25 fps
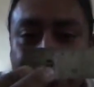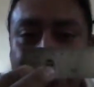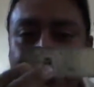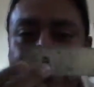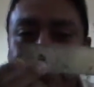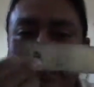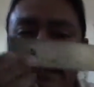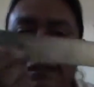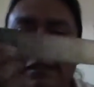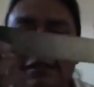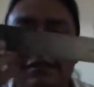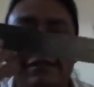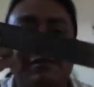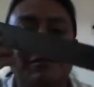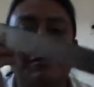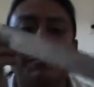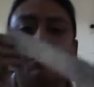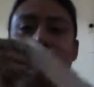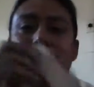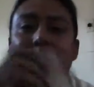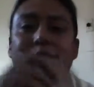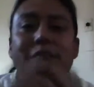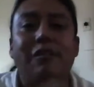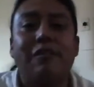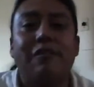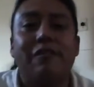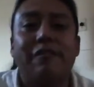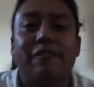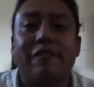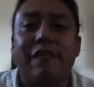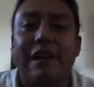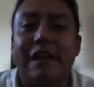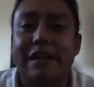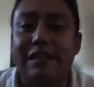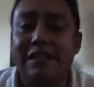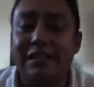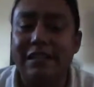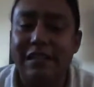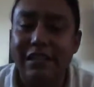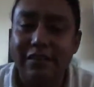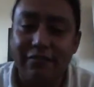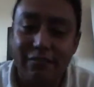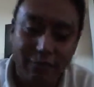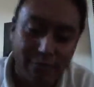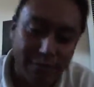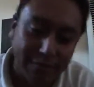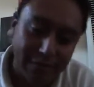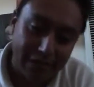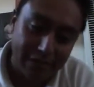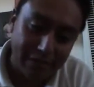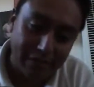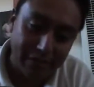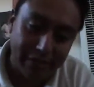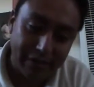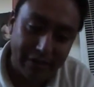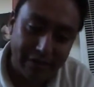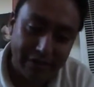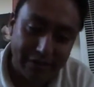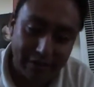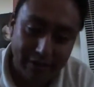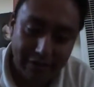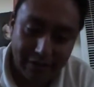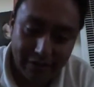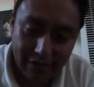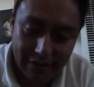is a fraction of a millimeter